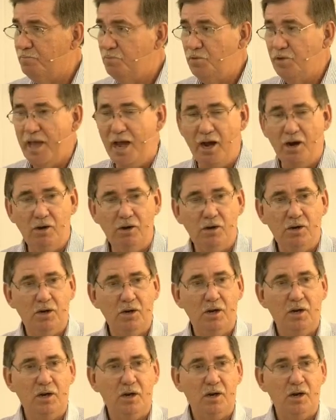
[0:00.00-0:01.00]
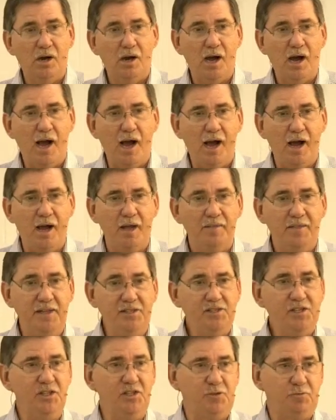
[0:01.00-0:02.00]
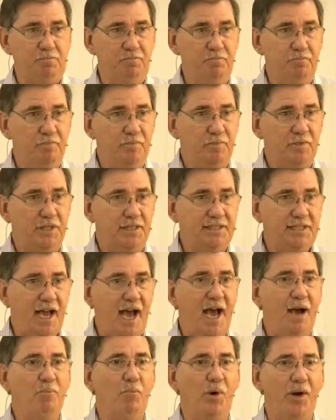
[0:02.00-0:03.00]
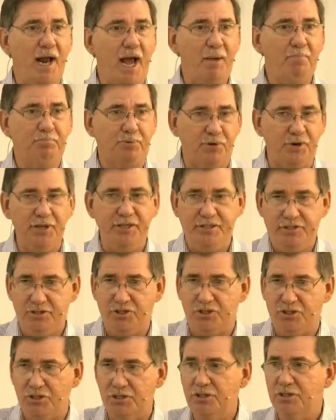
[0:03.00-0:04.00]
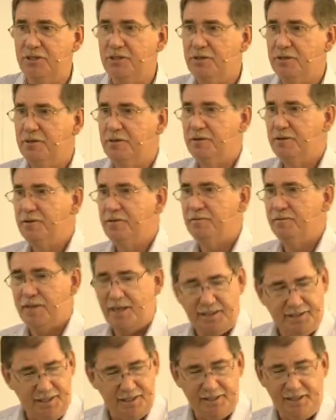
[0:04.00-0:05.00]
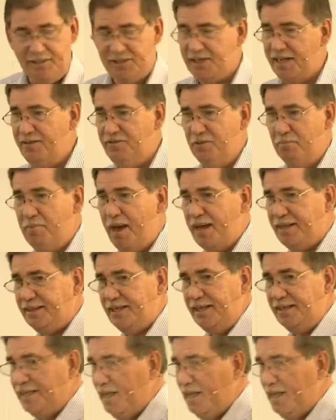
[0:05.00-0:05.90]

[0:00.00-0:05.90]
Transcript: Now, this is the time when I preach. They did this even back then.